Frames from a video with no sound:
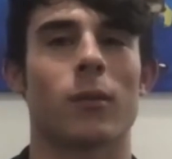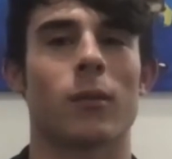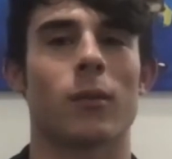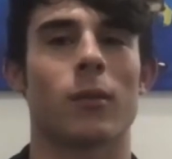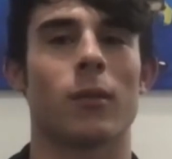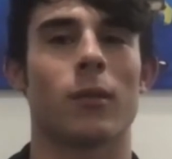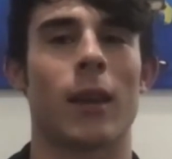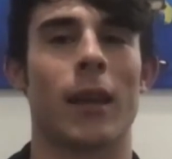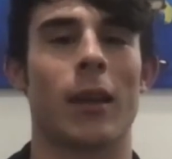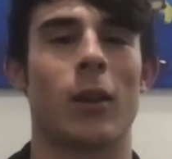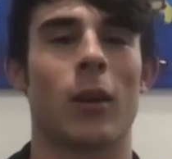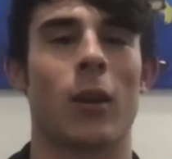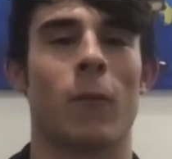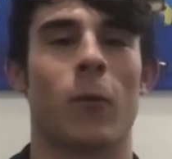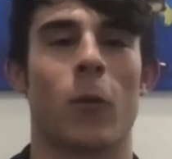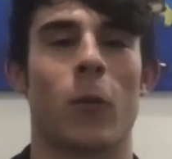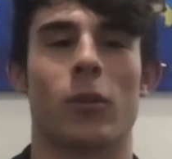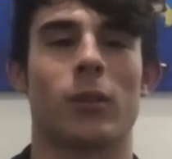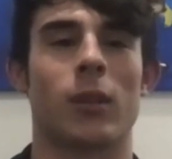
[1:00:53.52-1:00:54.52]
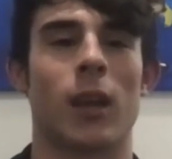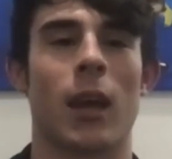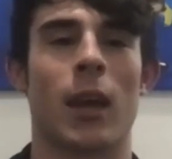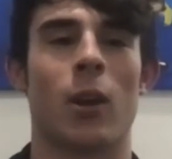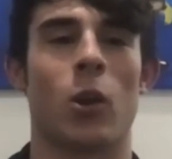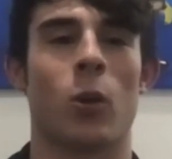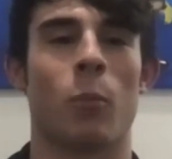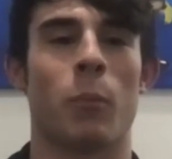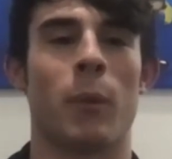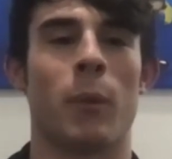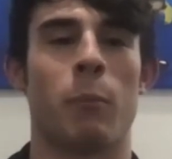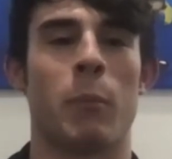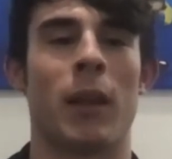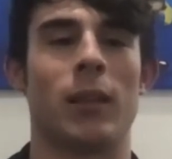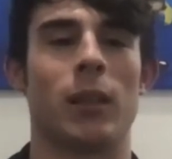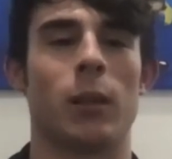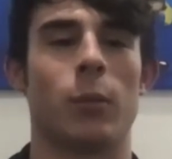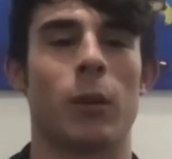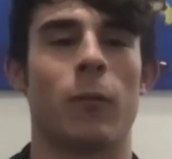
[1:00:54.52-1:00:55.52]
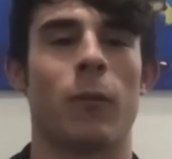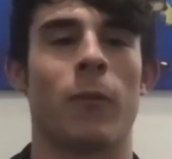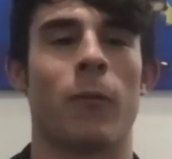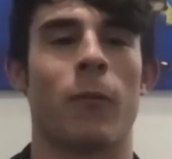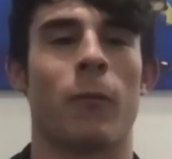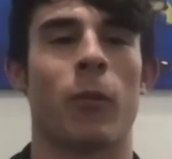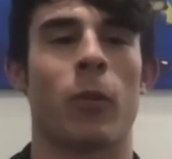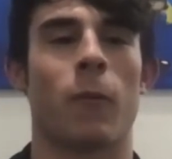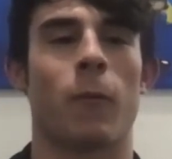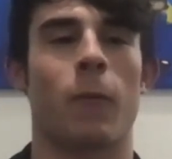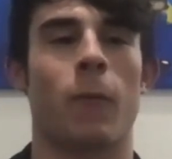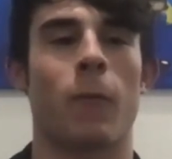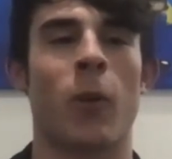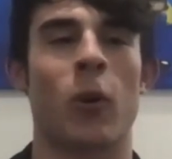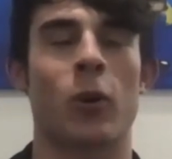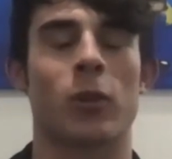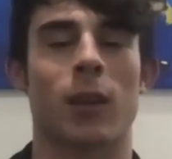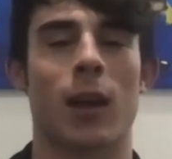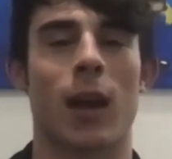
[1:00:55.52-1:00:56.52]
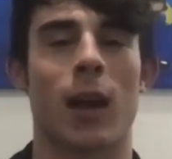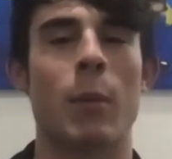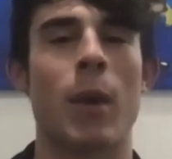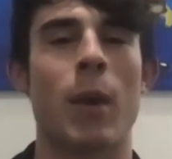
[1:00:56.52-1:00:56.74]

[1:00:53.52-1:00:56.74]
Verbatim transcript: like a first date or meeting somebody for the first time,